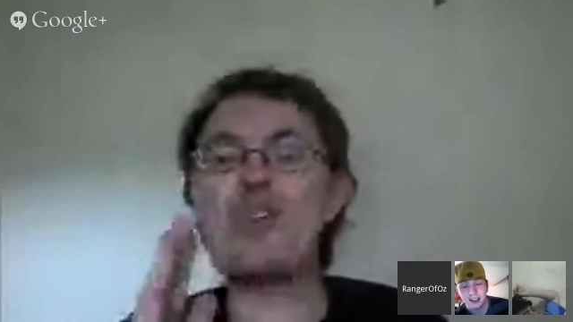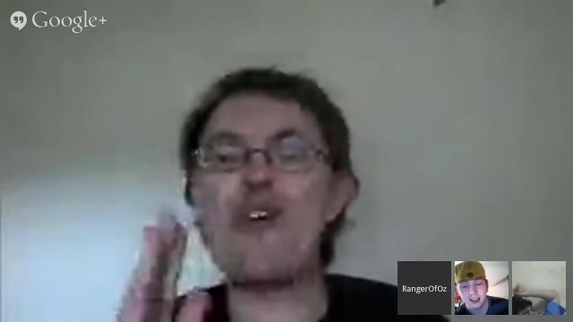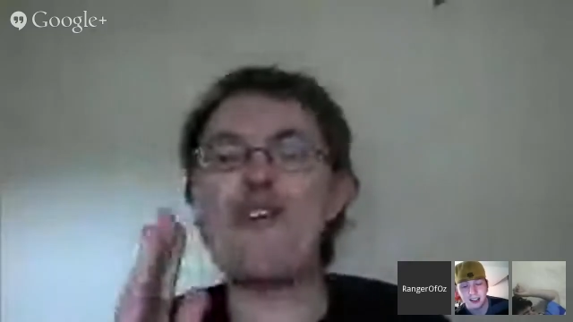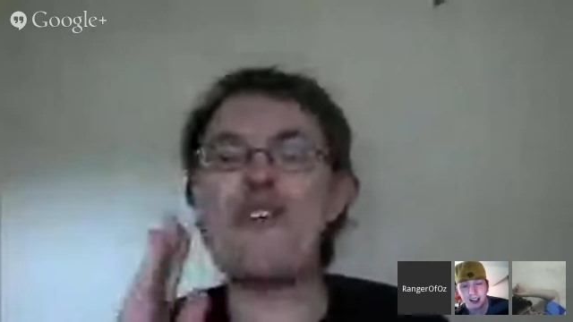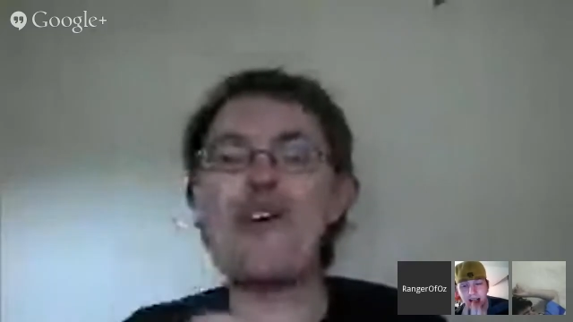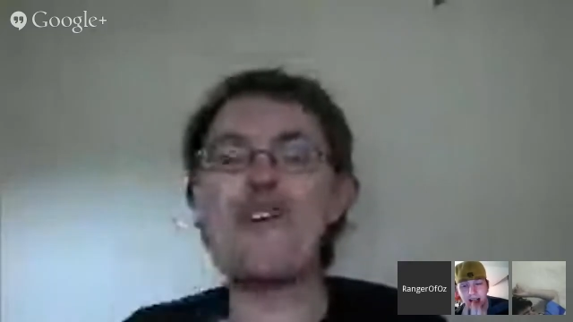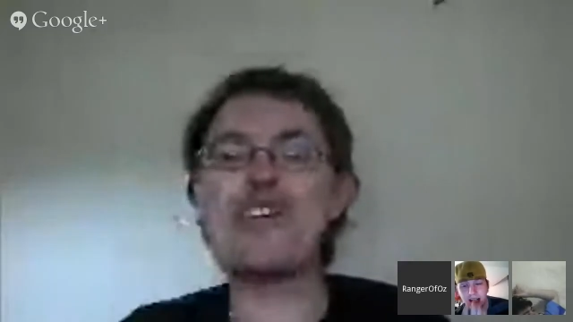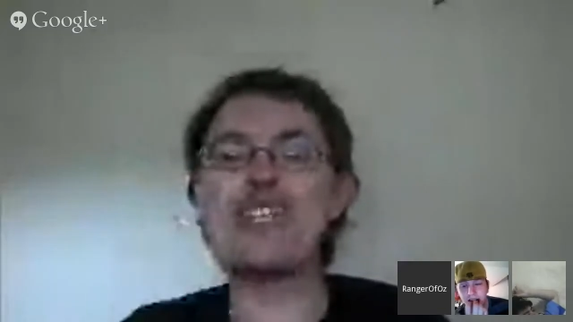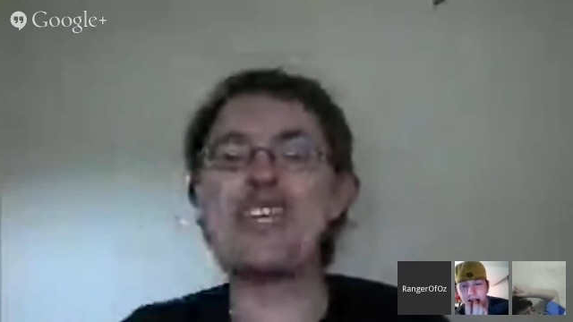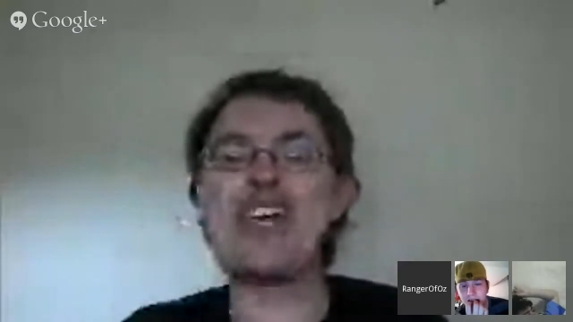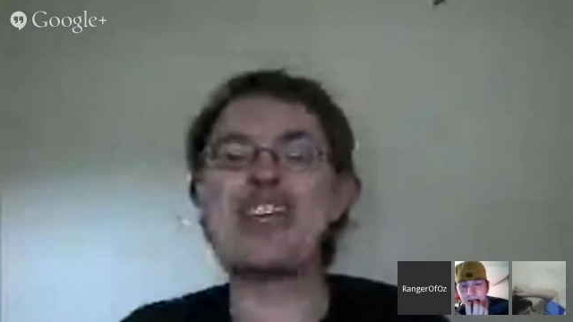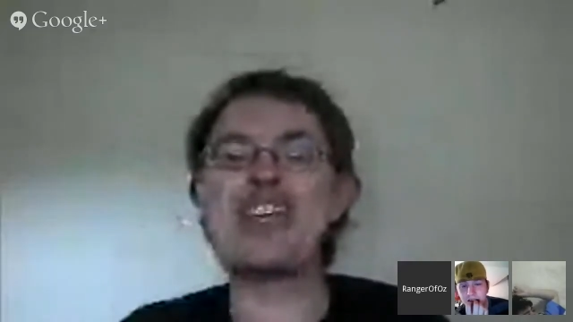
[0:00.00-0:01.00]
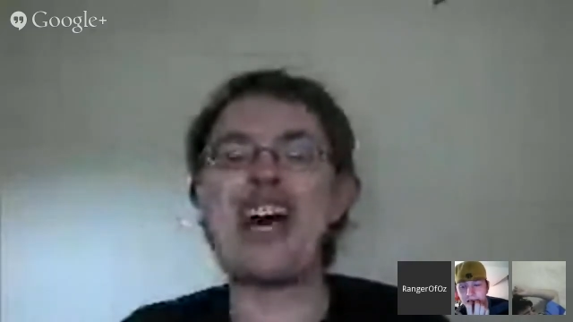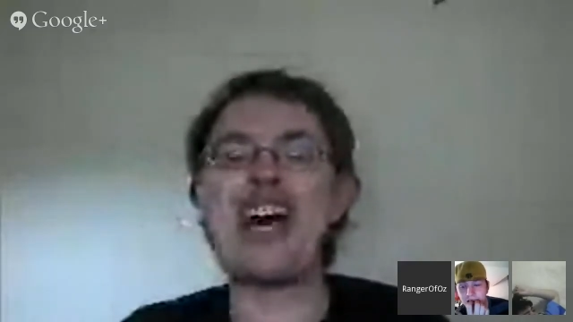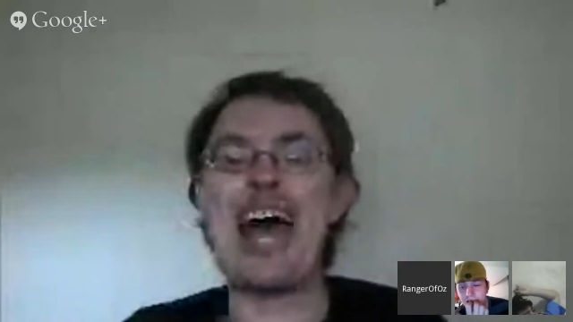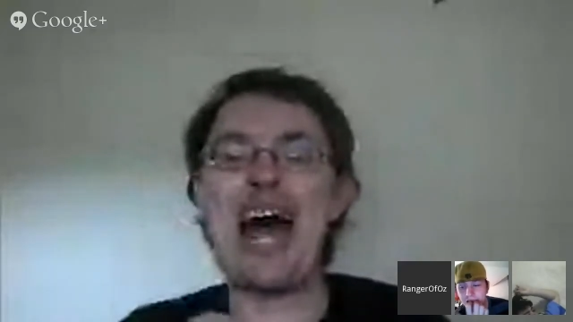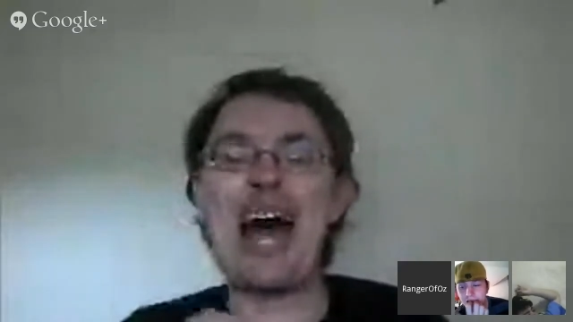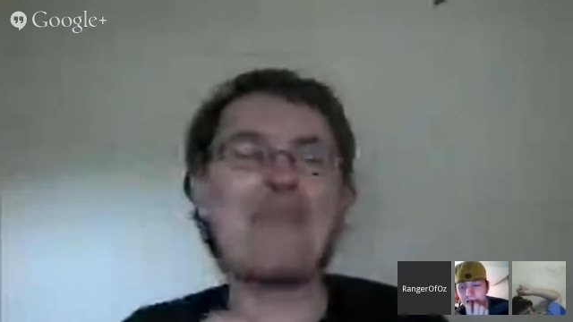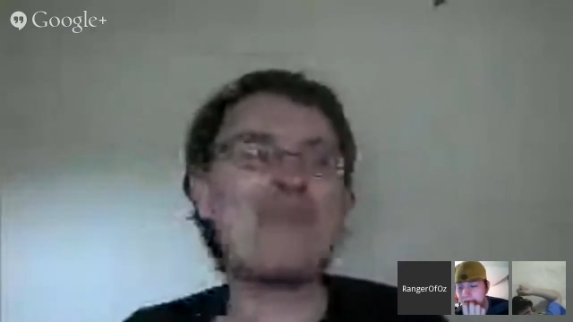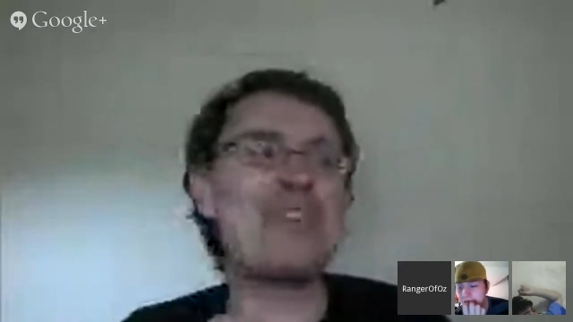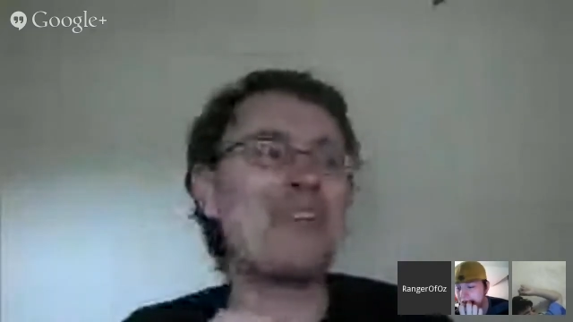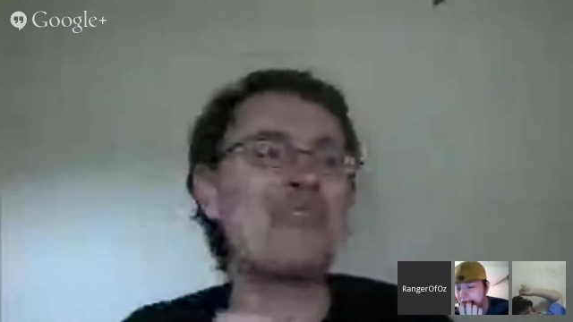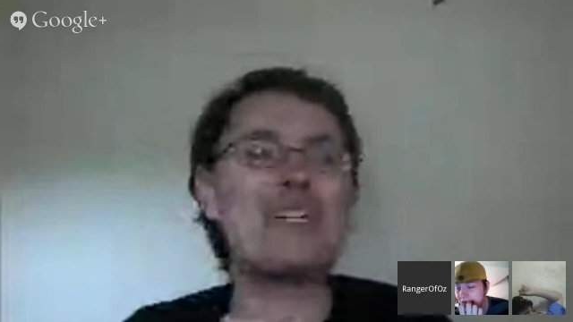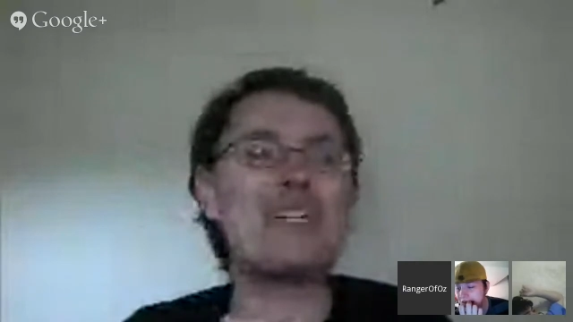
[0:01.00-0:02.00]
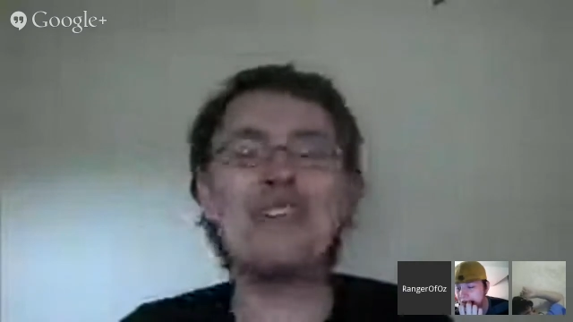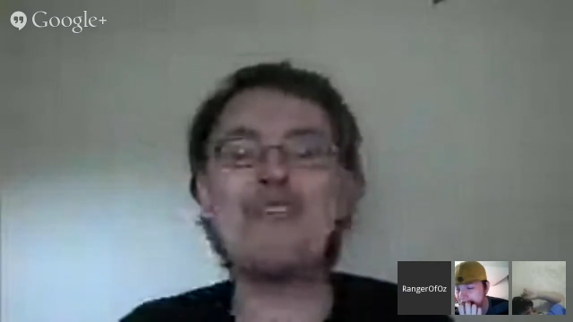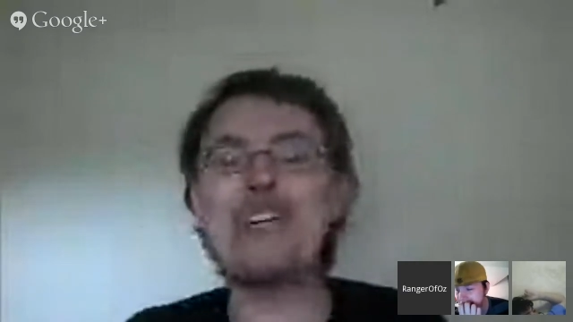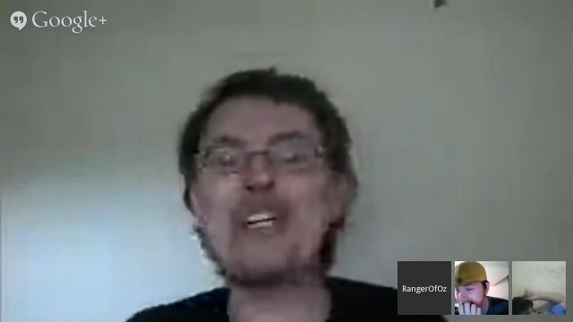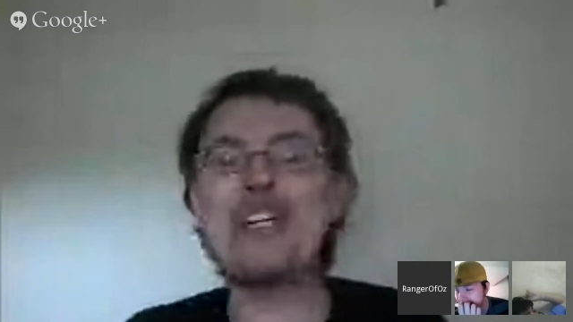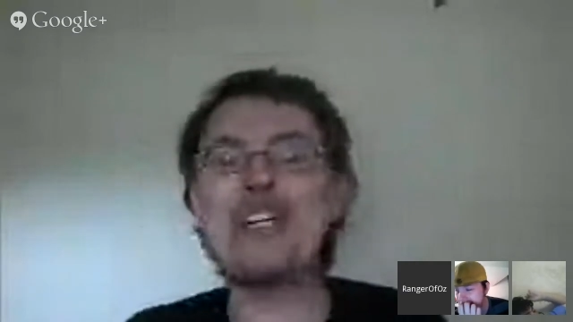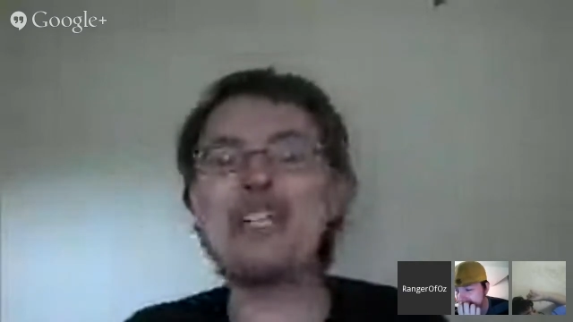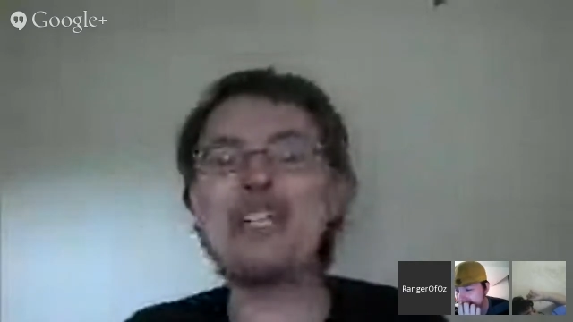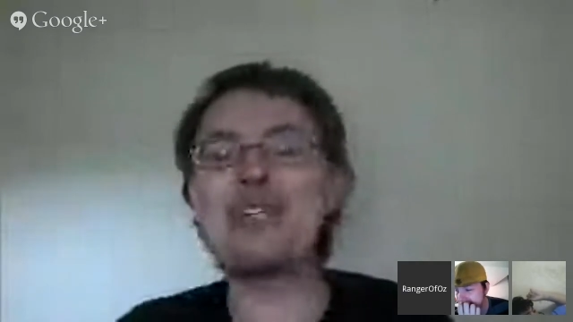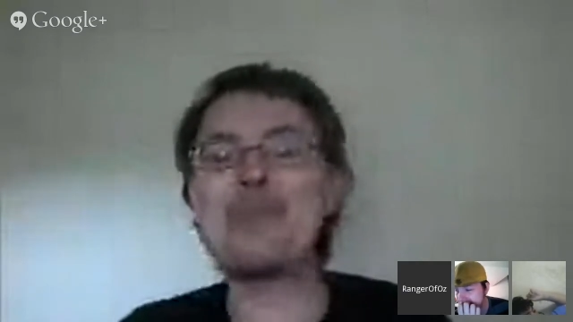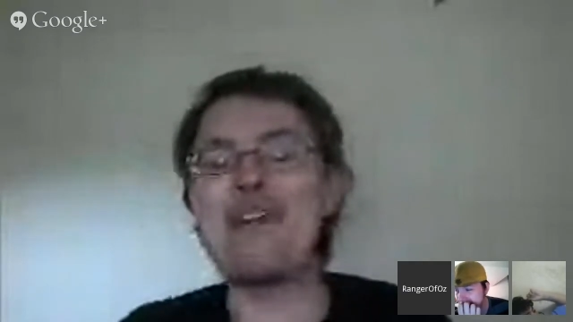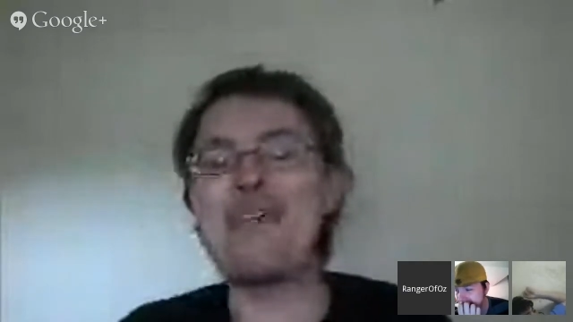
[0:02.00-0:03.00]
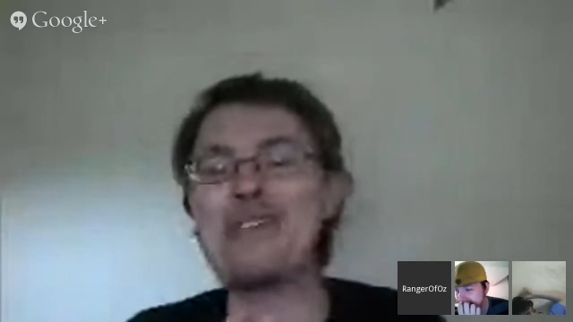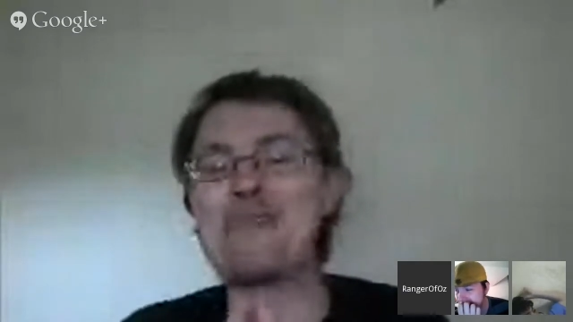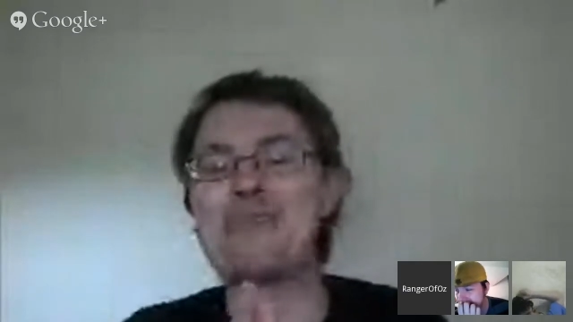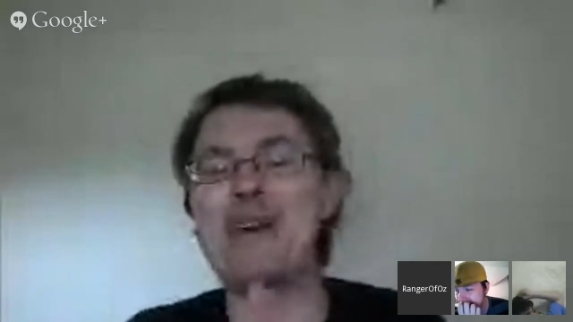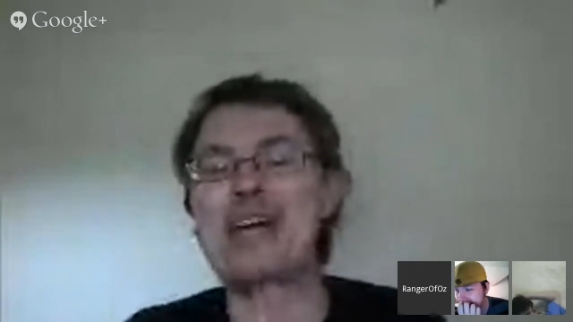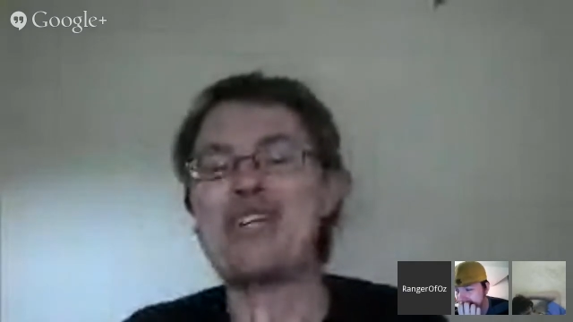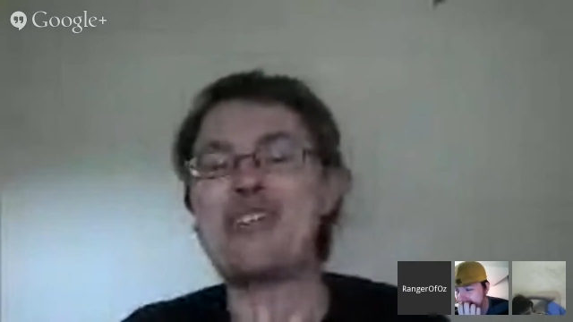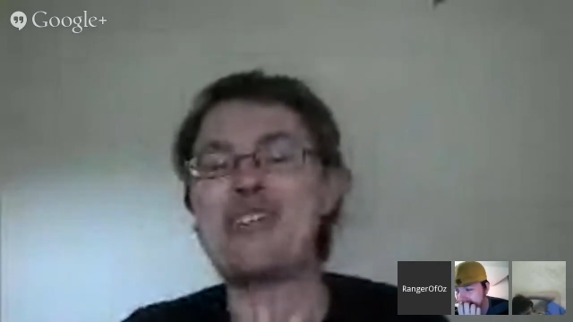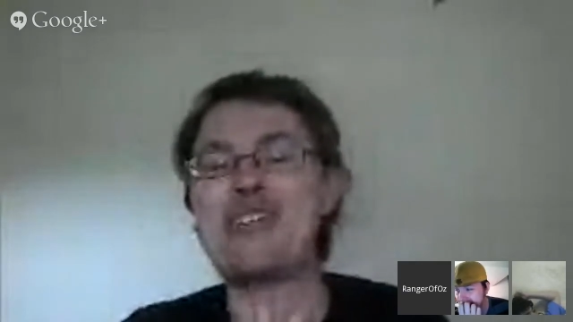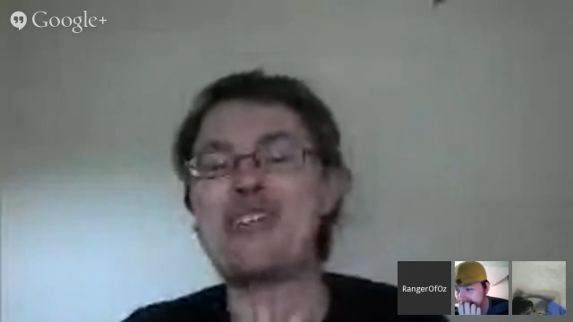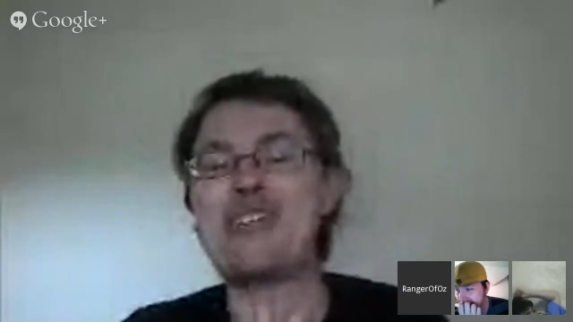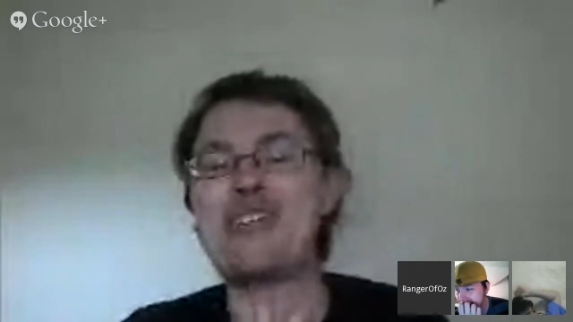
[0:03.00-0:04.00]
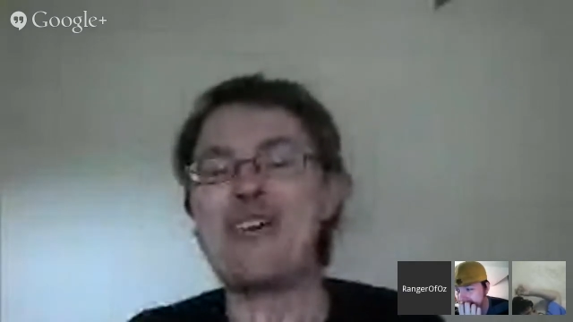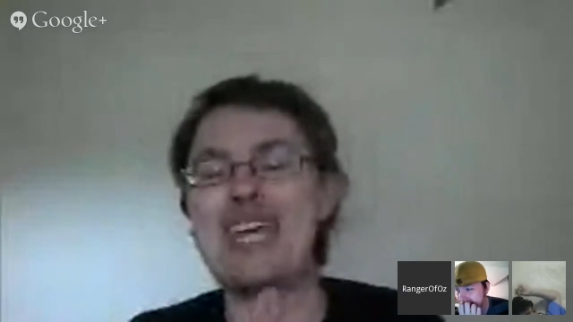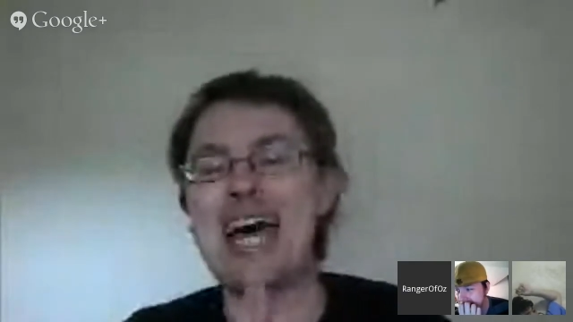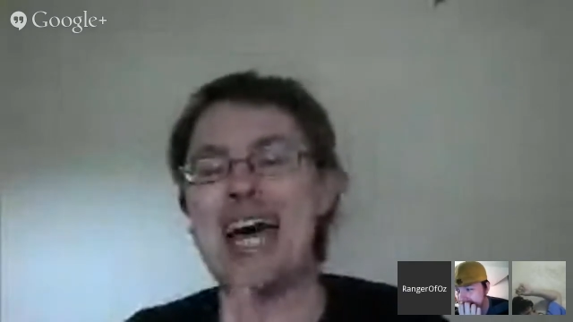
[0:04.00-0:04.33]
who don't know the Sentai, the original footage that Power Rangers was based off,